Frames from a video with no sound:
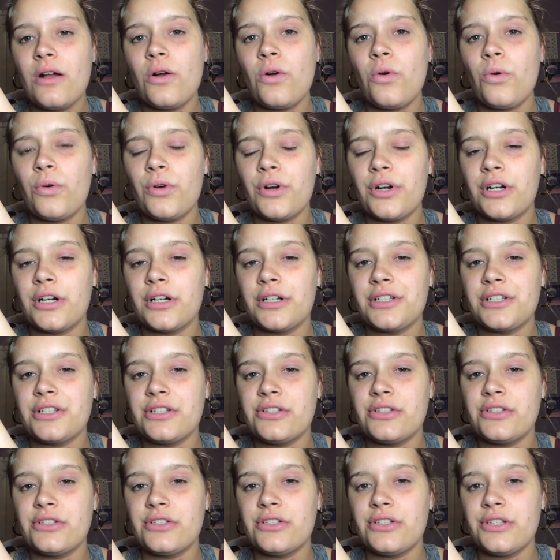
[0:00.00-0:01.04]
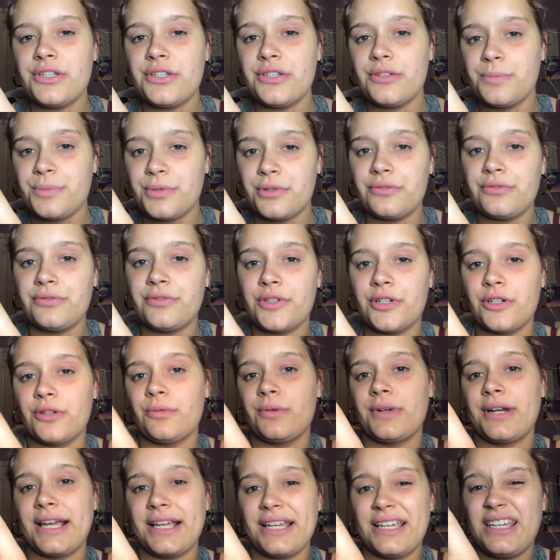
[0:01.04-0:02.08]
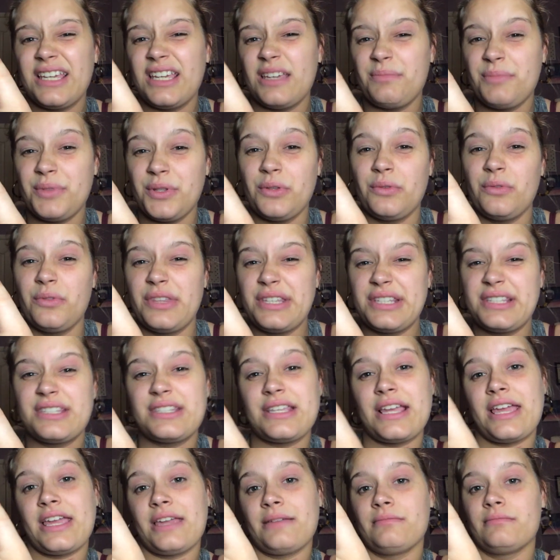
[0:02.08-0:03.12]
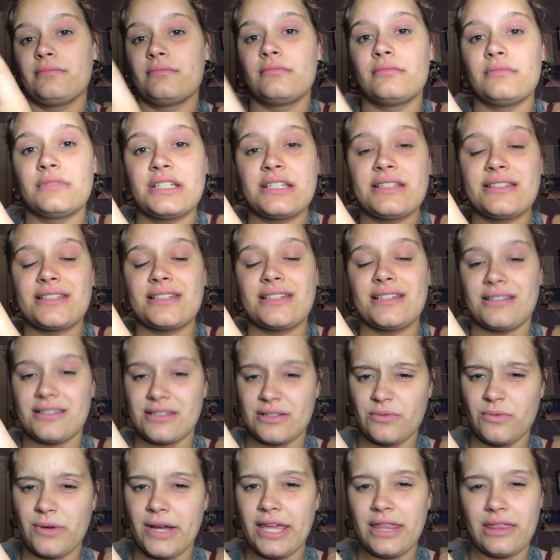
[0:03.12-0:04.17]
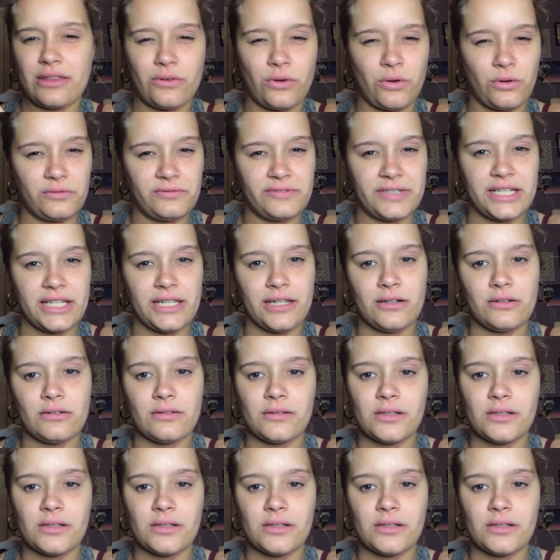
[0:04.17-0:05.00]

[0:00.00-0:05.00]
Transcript: Or do you prefer when I keep you the same distance away the whole video?